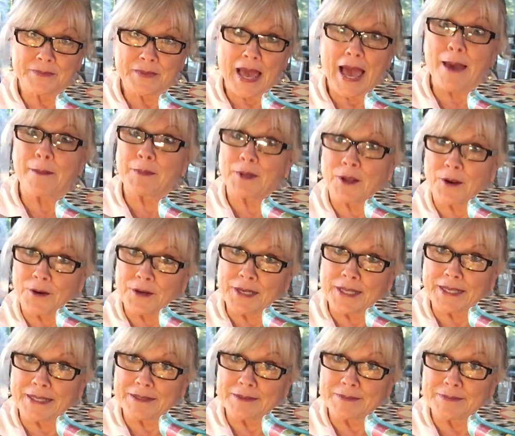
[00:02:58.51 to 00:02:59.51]
I'm
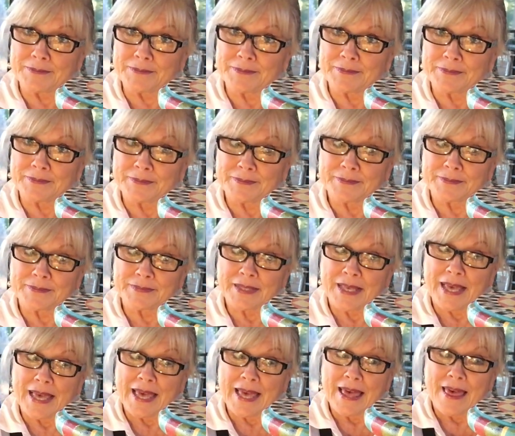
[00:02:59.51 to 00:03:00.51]
learning.
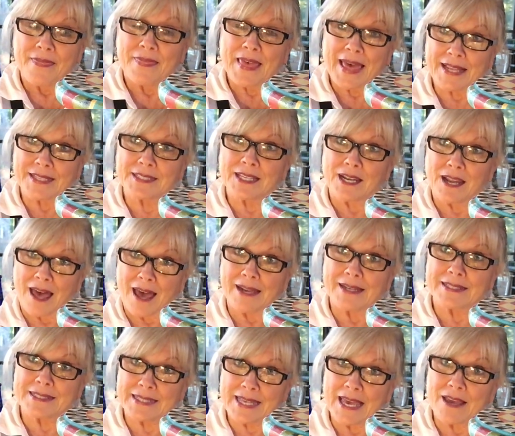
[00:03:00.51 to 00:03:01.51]
That's a lot
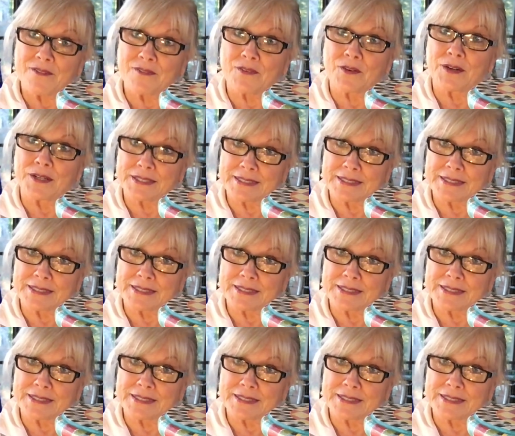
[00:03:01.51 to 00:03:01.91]
to say for a